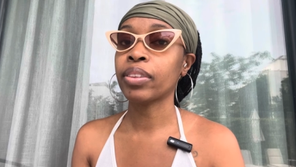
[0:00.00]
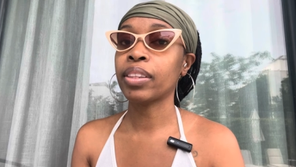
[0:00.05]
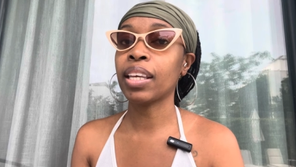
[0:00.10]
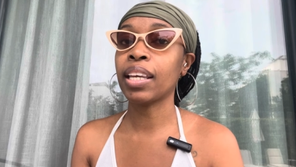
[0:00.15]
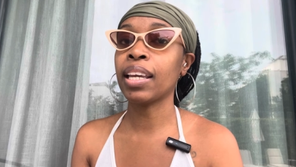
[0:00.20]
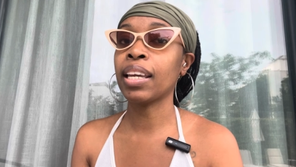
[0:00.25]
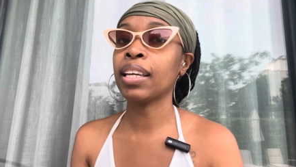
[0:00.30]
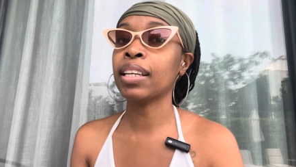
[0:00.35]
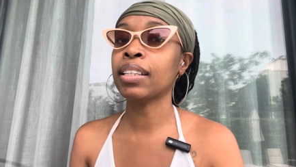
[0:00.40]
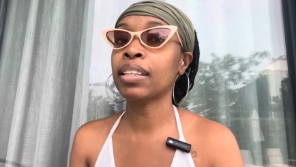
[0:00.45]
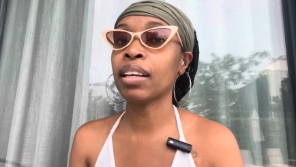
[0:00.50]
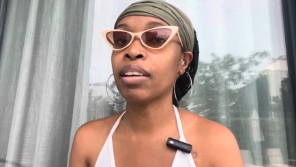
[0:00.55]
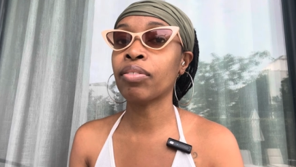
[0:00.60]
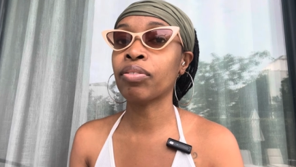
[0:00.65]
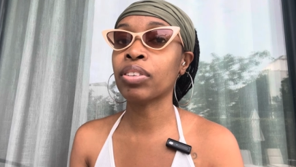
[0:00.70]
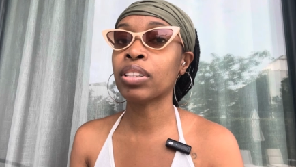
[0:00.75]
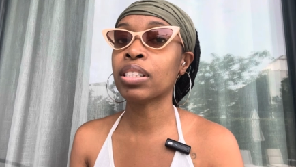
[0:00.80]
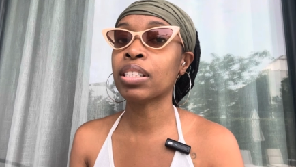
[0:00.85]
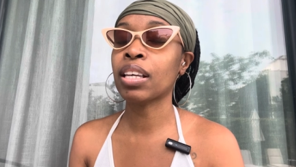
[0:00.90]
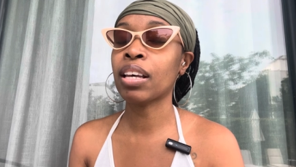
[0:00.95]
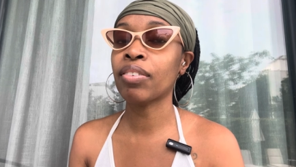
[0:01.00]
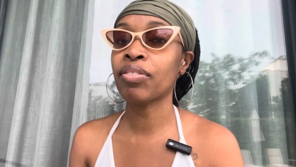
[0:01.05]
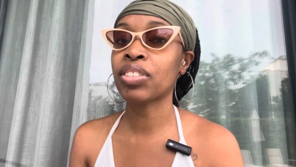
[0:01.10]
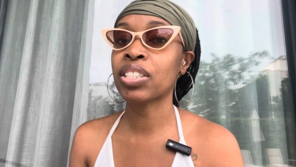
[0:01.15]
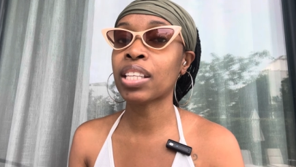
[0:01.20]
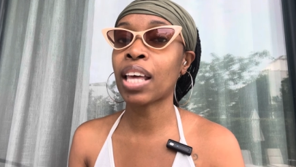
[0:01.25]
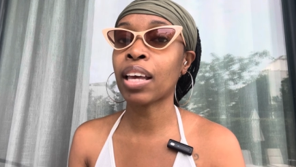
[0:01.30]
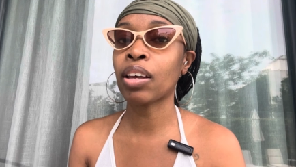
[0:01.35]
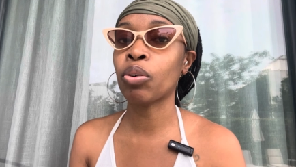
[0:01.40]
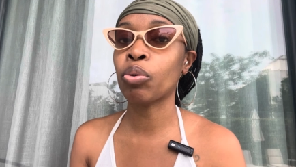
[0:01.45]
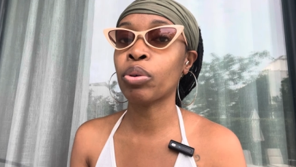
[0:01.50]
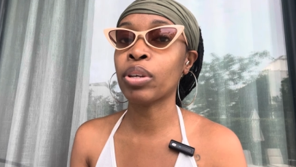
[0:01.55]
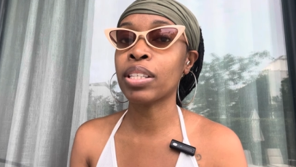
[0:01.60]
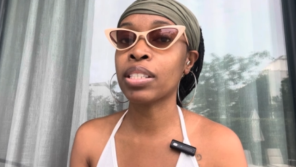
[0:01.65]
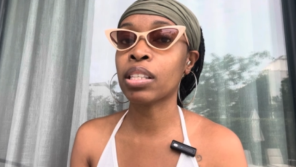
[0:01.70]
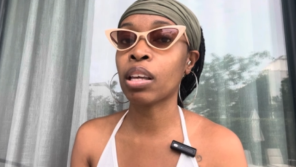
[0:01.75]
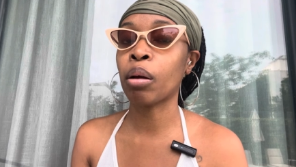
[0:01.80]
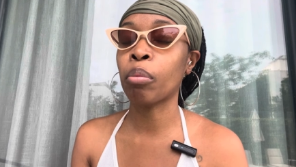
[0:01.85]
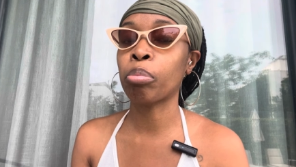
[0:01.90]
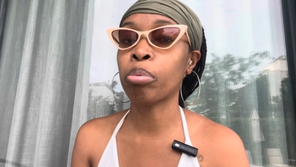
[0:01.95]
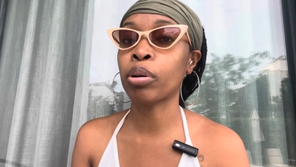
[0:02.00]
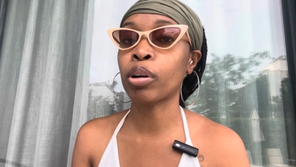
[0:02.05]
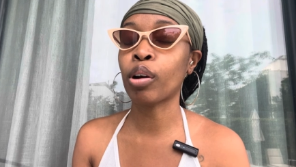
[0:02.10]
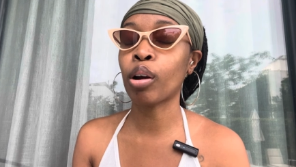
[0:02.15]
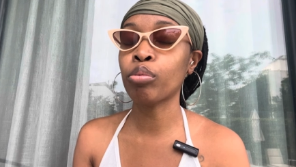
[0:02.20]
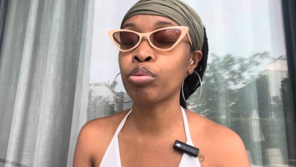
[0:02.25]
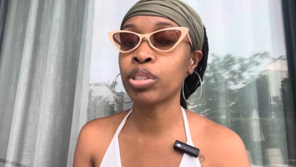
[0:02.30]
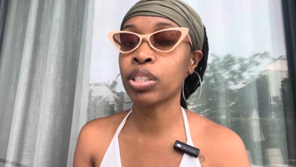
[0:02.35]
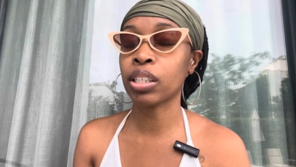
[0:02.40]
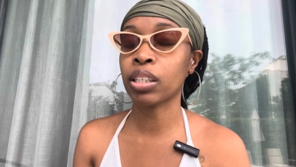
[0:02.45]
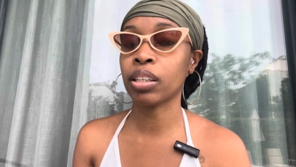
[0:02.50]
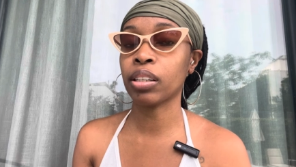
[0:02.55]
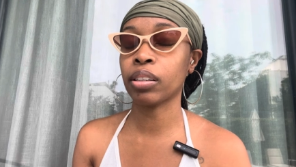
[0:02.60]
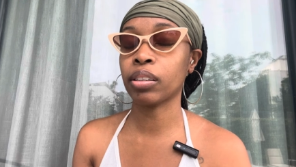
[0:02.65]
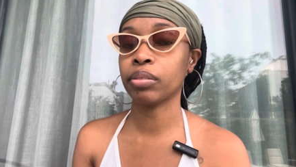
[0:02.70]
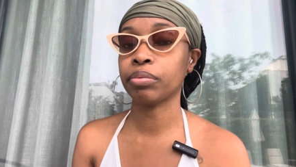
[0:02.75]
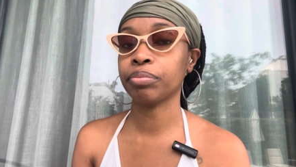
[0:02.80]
The end of a tough cycle is approaching.